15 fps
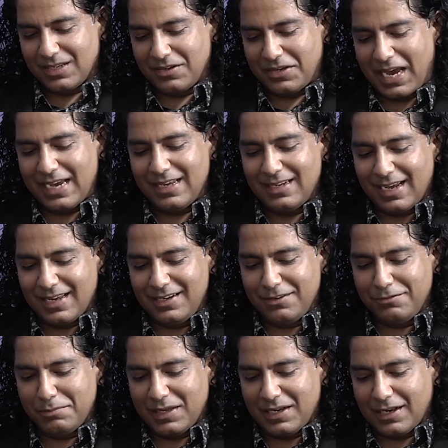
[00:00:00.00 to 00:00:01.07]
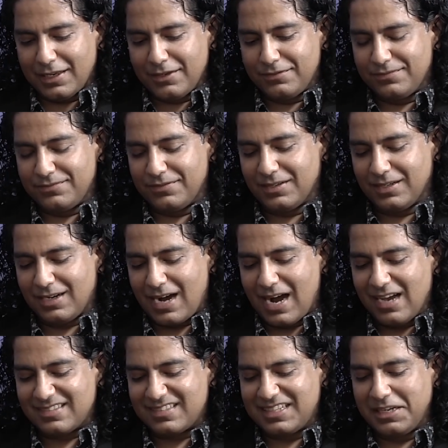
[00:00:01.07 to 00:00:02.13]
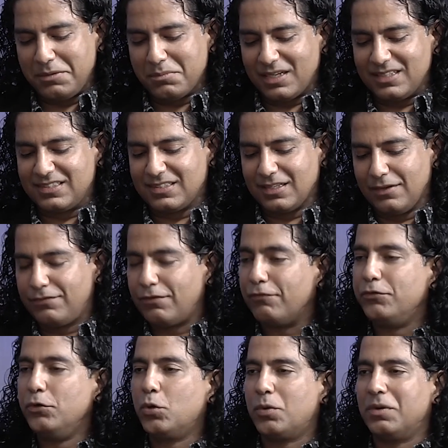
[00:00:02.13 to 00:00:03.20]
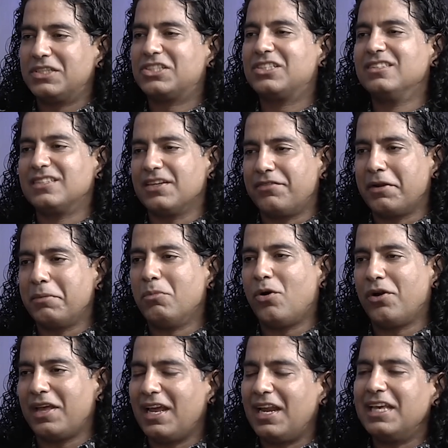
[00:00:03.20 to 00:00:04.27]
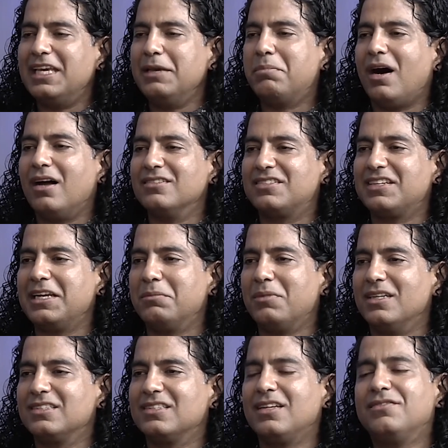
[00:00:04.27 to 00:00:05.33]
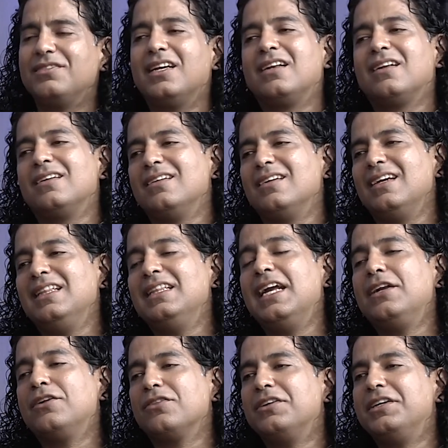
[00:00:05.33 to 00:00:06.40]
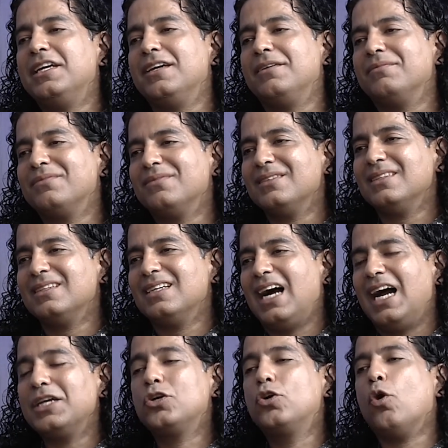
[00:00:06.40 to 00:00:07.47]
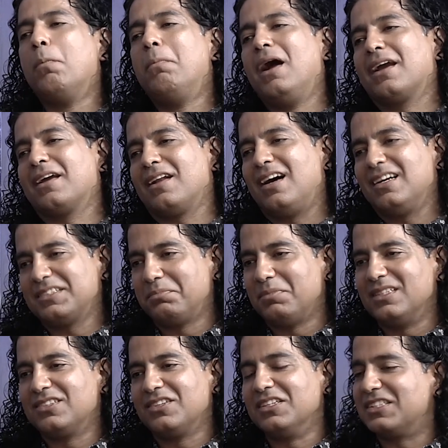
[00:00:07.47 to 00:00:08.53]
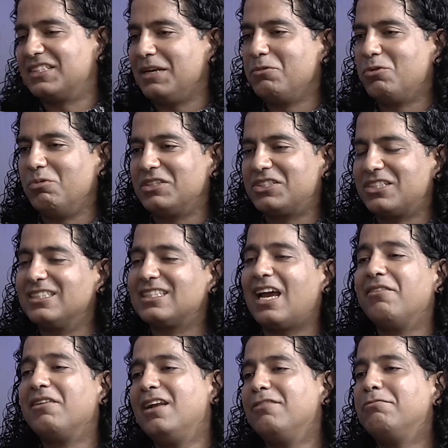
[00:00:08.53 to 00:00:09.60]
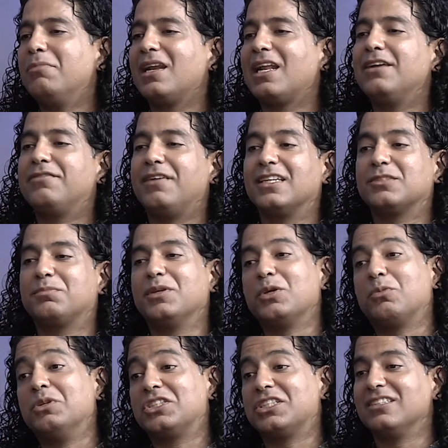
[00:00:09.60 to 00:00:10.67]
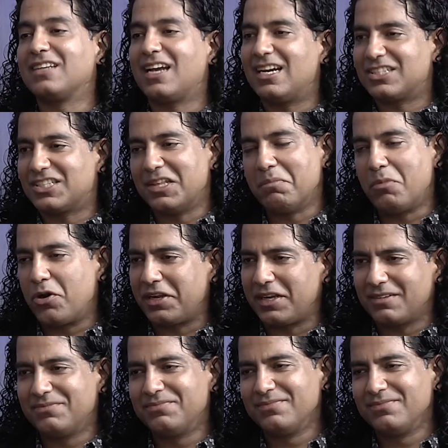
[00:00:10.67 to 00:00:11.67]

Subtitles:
Okay, I live my life asking myself a few questions every morning, and I keep answering myself. Then, in the end of the day, I go back and ask myself the same questions. Have I lived my life as per the questions I asked in the morning?